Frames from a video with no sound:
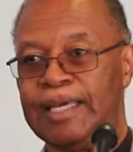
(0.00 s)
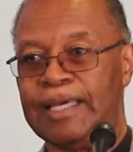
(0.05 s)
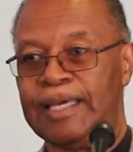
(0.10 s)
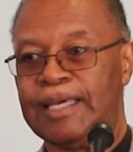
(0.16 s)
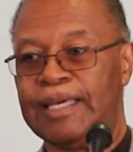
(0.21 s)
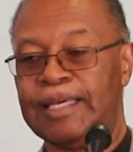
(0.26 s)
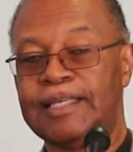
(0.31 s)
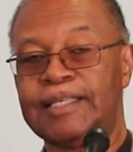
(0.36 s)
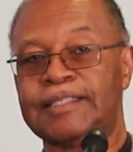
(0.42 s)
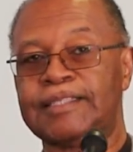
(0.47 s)

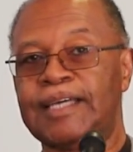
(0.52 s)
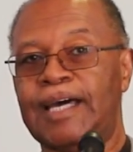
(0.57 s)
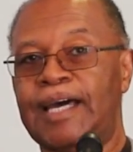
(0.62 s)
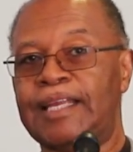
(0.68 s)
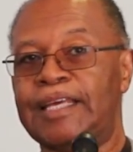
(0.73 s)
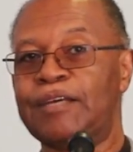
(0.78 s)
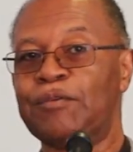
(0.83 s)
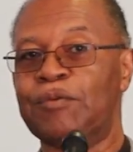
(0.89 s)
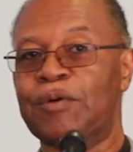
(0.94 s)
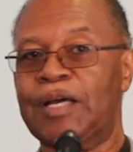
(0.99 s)
he
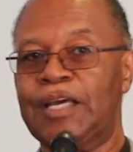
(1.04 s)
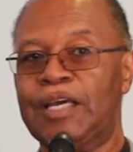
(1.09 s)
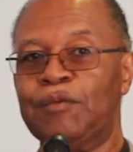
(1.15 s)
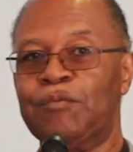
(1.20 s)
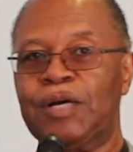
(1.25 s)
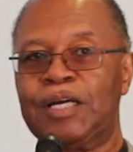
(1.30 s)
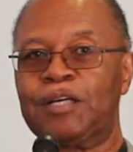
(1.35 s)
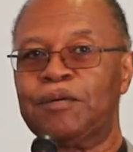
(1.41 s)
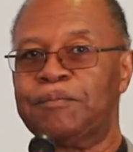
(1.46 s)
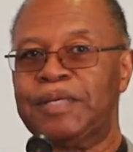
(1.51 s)
decided he, he
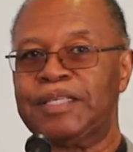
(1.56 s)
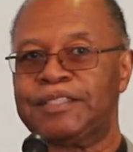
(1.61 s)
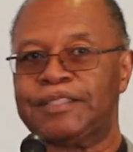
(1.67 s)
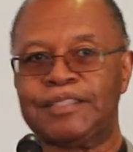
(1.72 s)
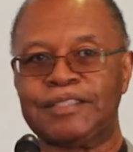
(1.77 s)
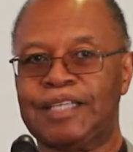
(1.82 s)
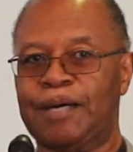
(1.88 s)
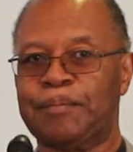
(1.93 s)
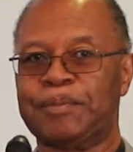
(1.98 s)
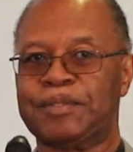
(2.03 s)
wasn't going to miss
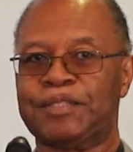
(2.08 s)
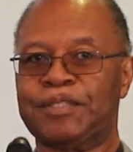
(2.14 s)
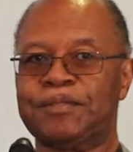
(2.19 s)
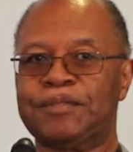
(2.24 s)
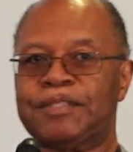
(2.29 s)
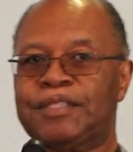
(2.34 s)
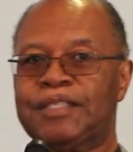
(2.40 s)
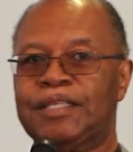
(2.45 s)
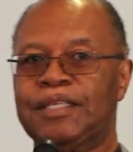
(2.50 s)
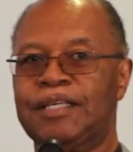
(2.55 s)
this
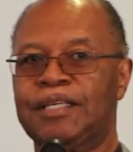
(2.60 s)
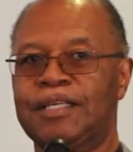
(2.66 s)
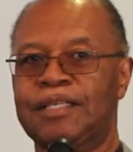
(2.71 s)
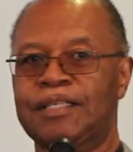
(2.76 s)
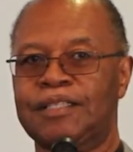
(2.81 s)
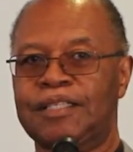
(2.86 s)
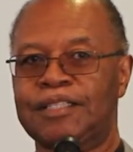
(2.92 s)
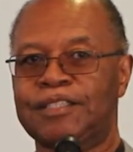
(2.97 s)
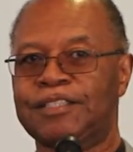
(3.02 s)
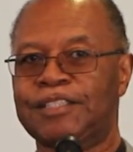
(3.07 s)
opportunity
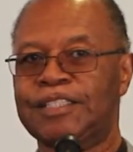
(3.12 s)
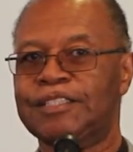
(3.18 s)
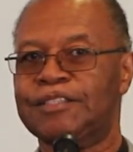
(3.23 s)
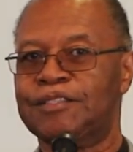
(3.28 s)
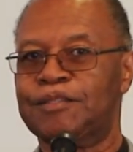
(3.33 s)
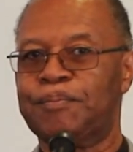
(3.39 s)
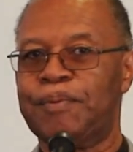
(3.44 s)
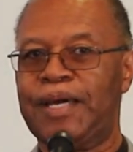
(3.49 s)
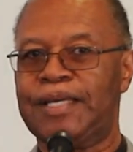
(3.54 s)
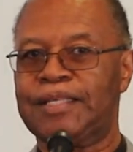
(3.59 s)
that
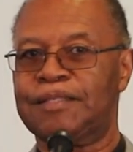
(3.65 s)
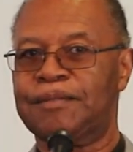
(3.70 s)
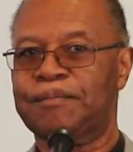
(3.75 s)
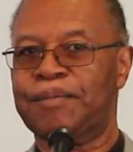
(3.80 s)
Jesus passing